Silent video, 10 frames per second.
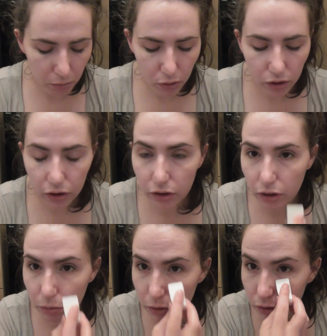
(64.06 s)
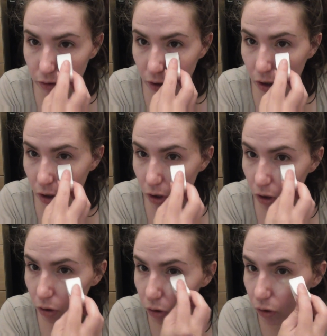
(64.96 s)
product that was
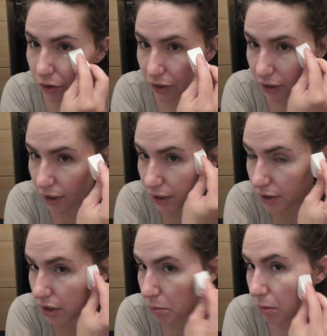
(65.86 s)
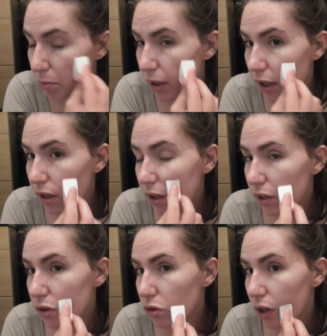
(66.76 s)
already in the pipette
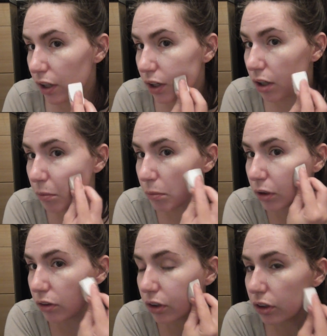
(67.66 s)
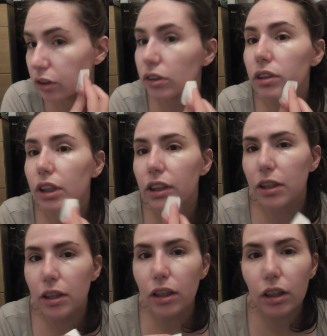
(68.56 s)
had dried up and turned into like
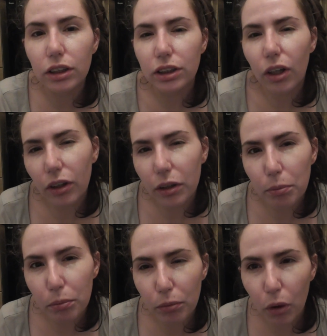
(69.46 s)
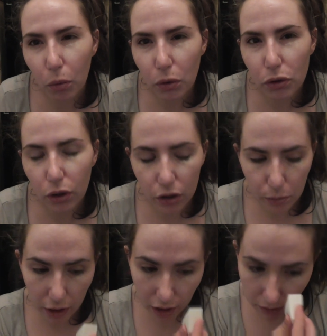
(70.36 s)
a solid, almost solid
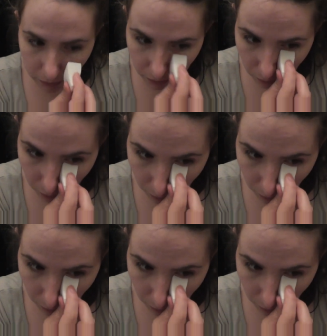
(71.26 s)
paste.